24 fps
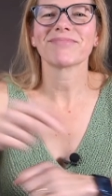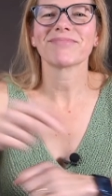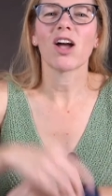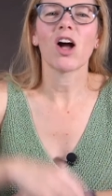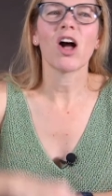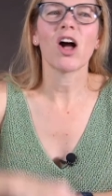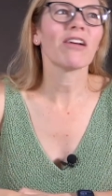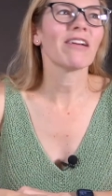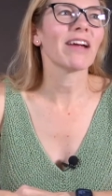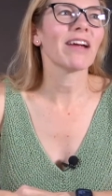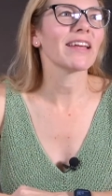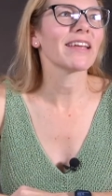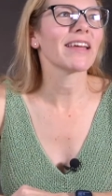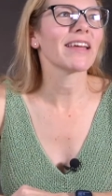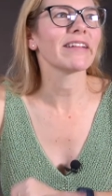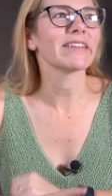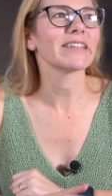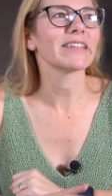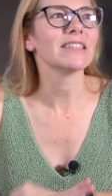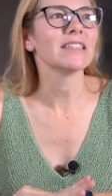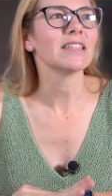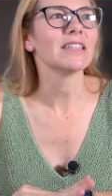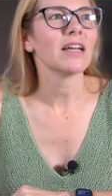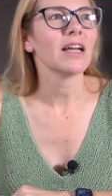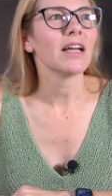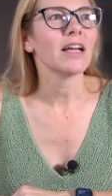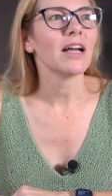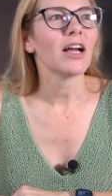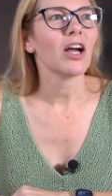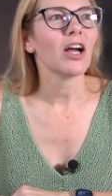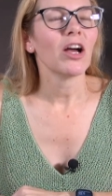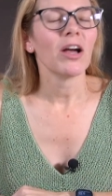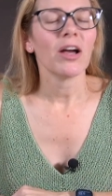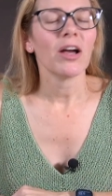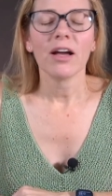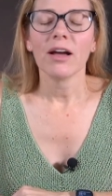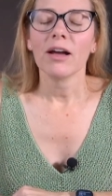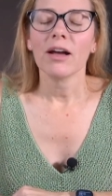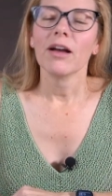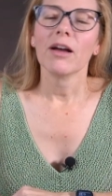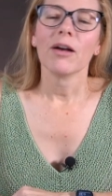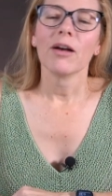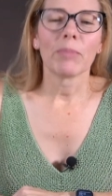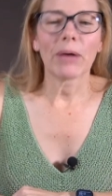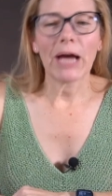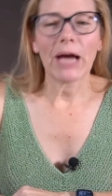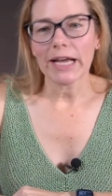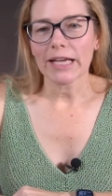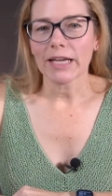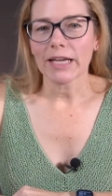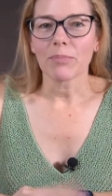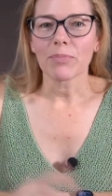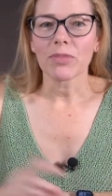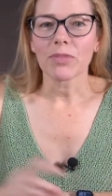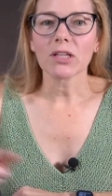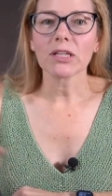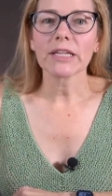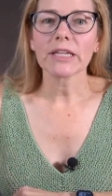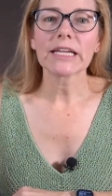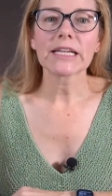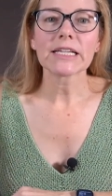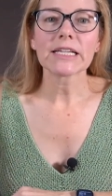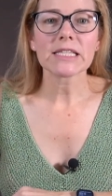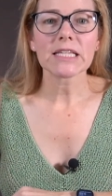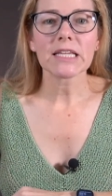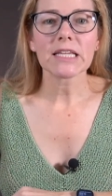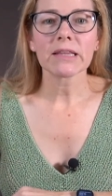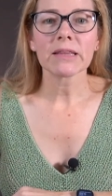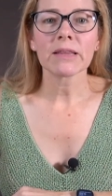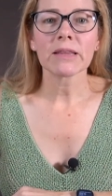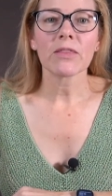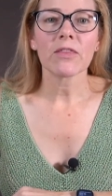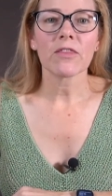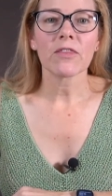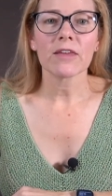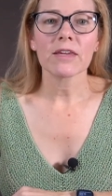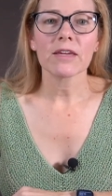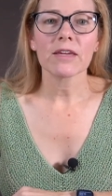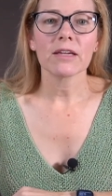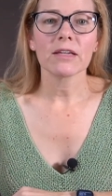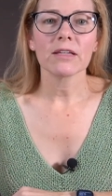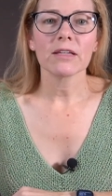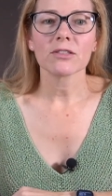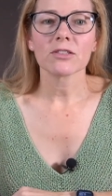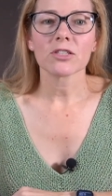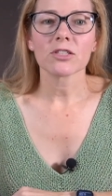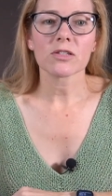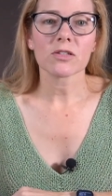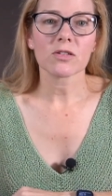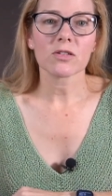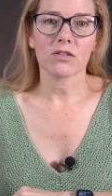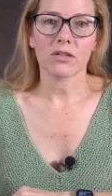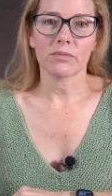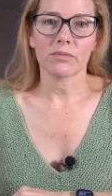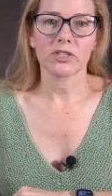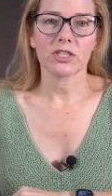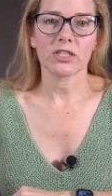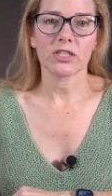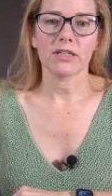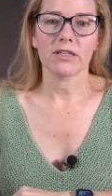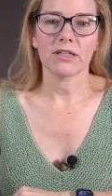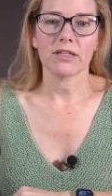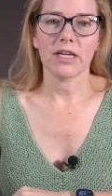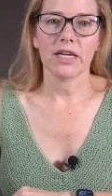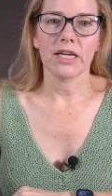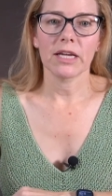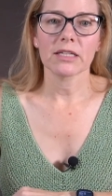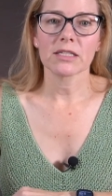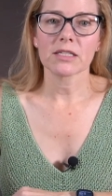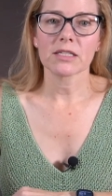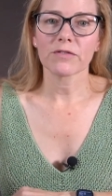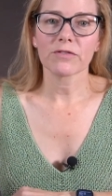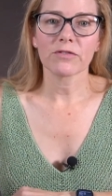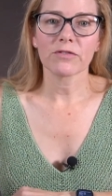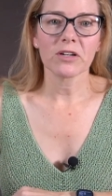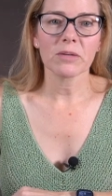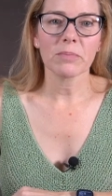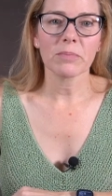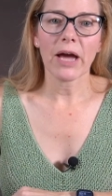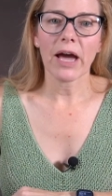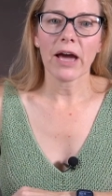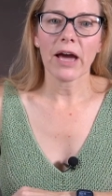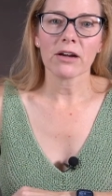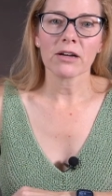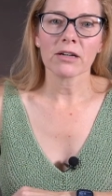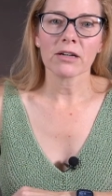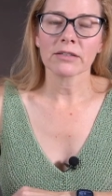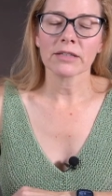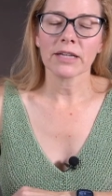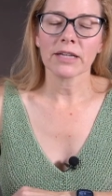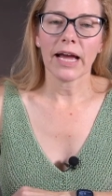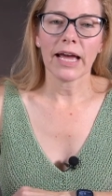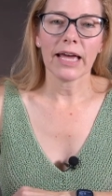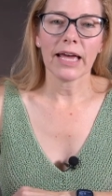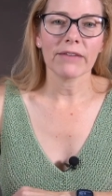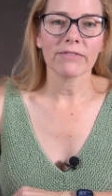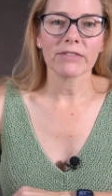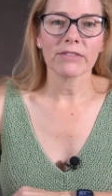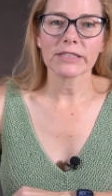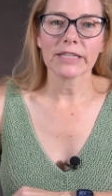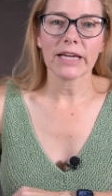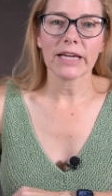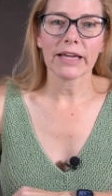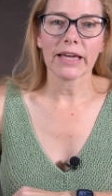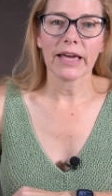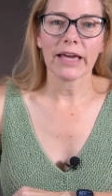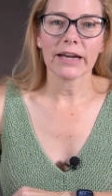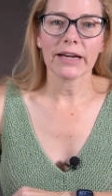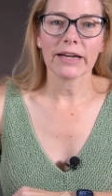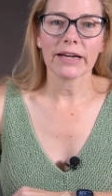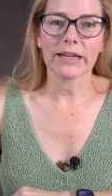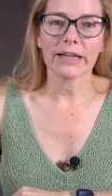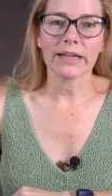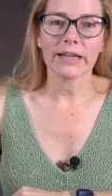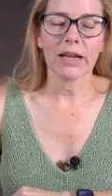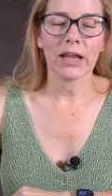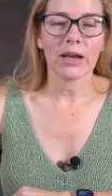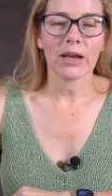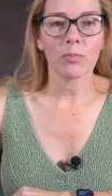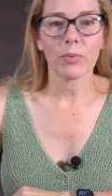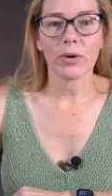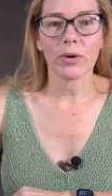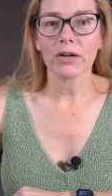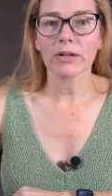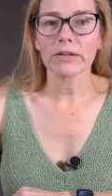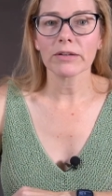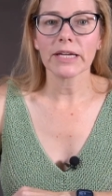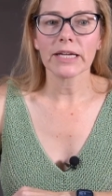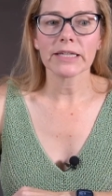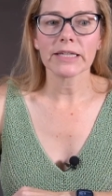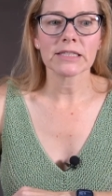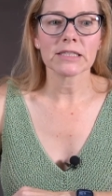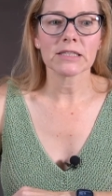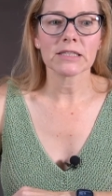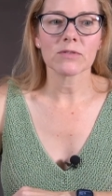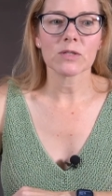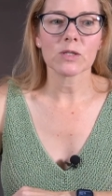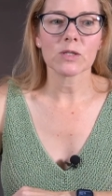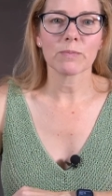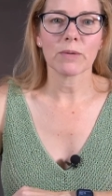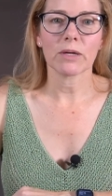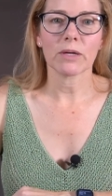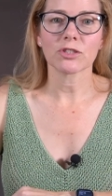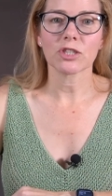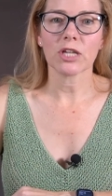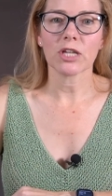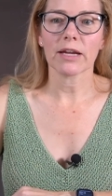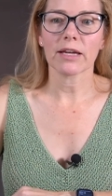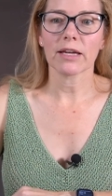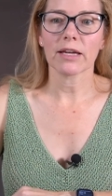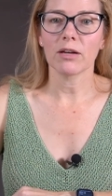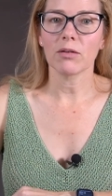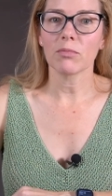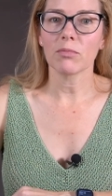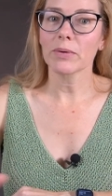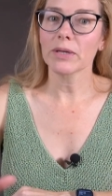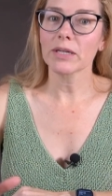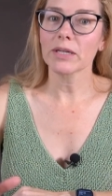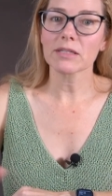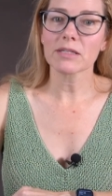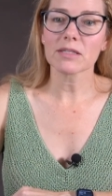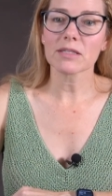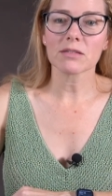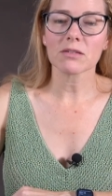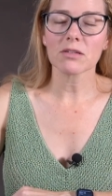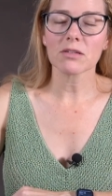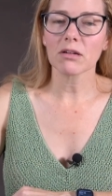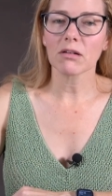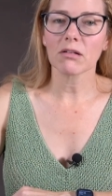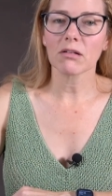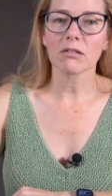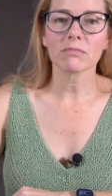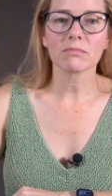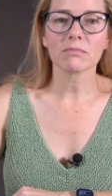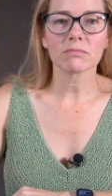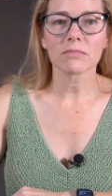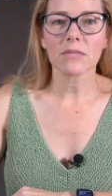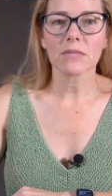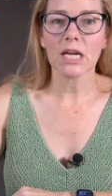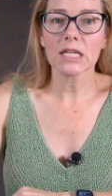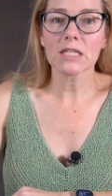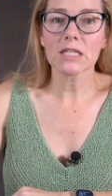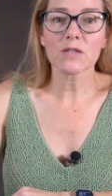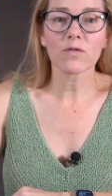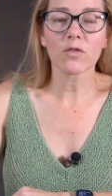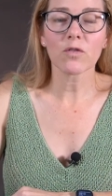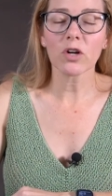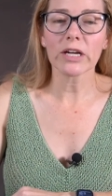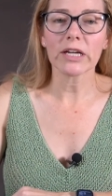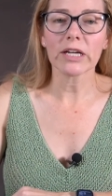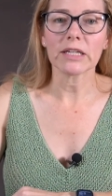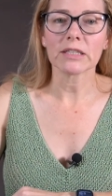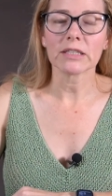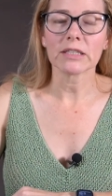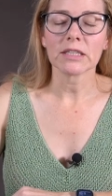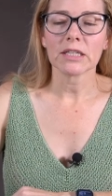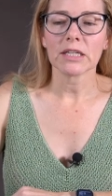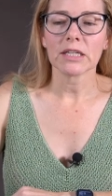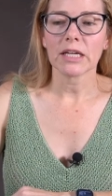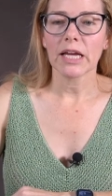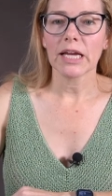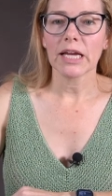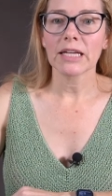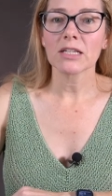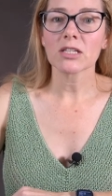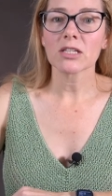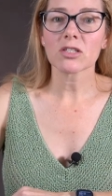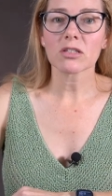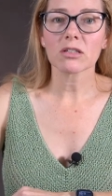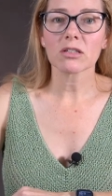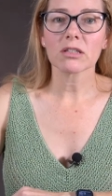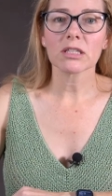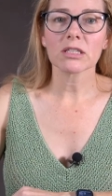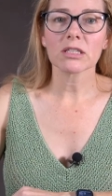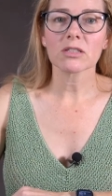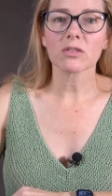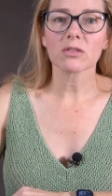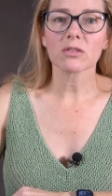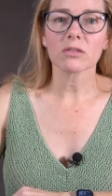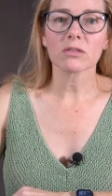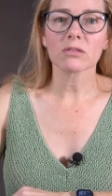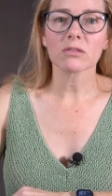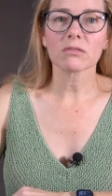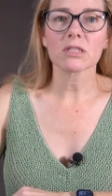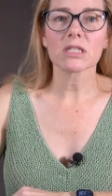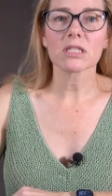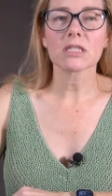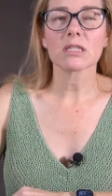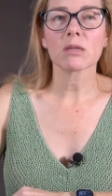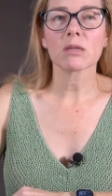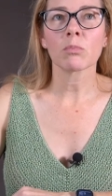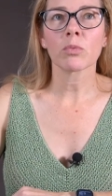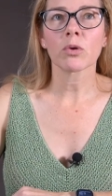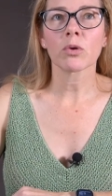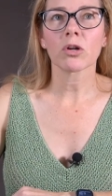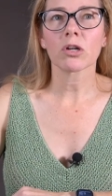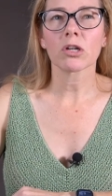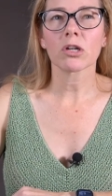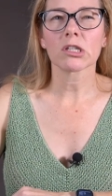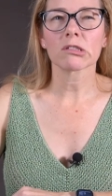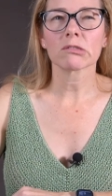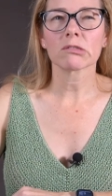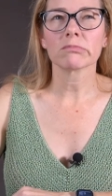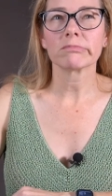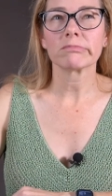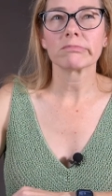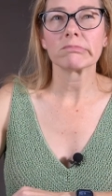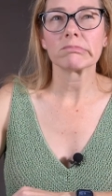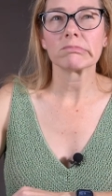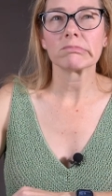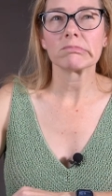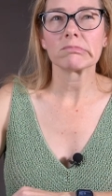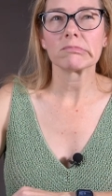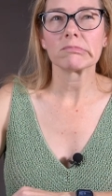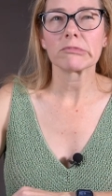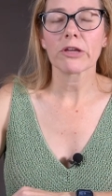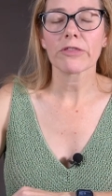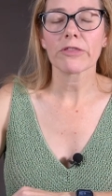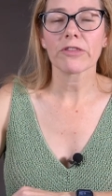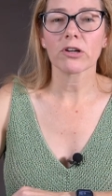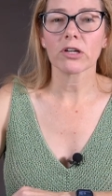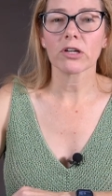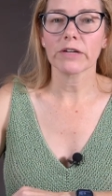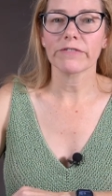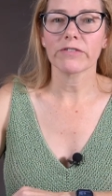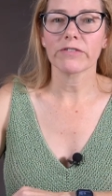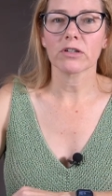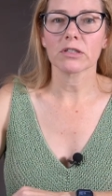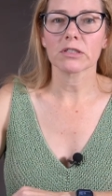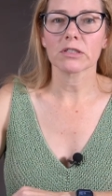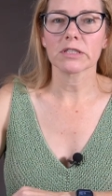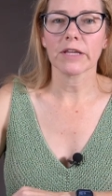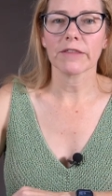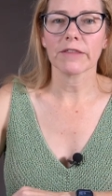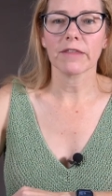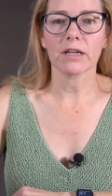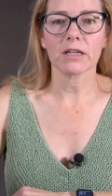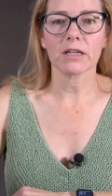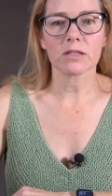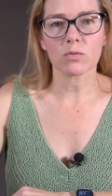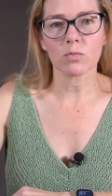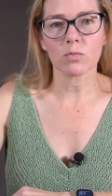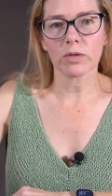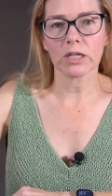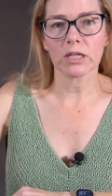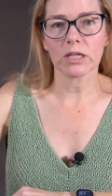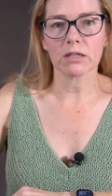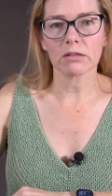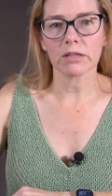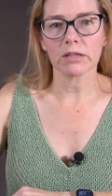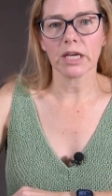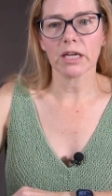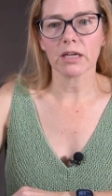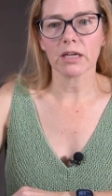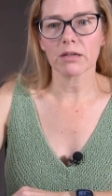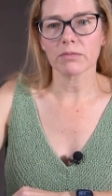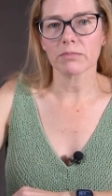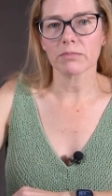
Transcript: all right, Kelly, back up. The link is in the description. It's a free pattern. I haven't tech edited it, and apparently I didn't even spell check it, but it's, it's free, and it's good until December 31st, I think is when it like